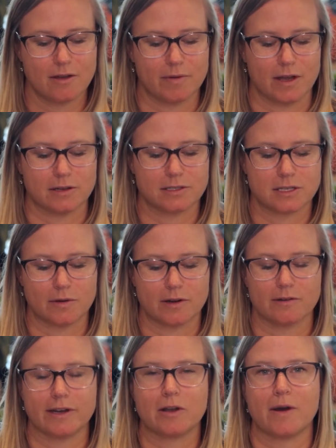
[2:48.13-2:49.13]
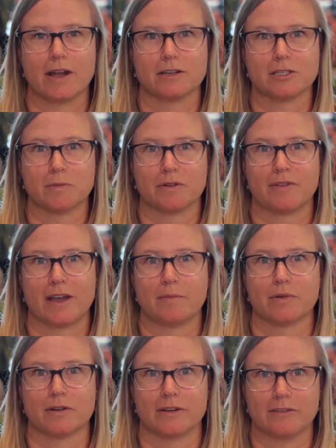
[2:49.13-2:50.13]
We also are required to
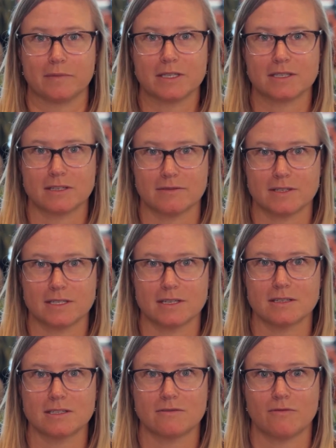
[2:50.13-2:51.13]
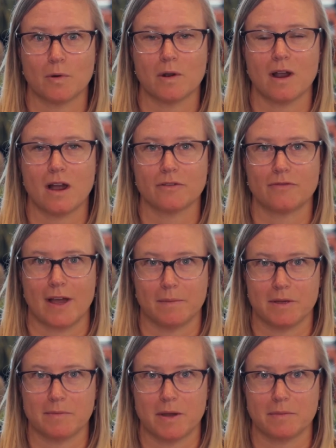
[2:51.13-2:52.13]
provide bereavement services for our
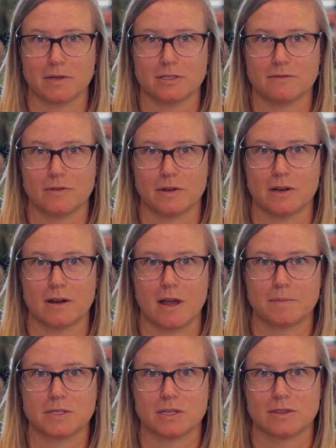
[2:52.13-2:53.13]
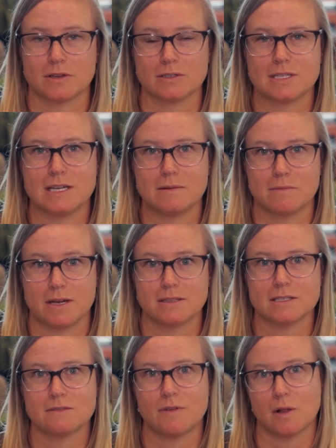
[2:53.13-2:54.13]
family members for up to 13
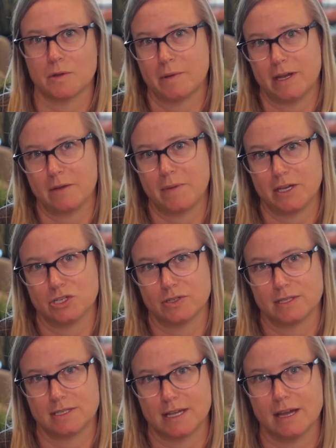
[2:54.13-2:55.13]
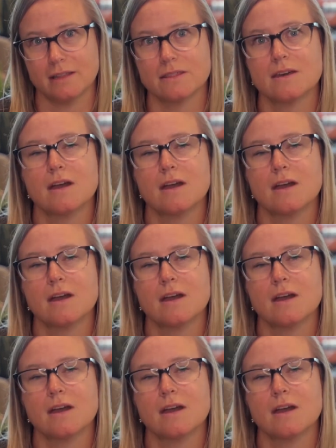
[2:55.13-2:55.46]
months following a patient's death.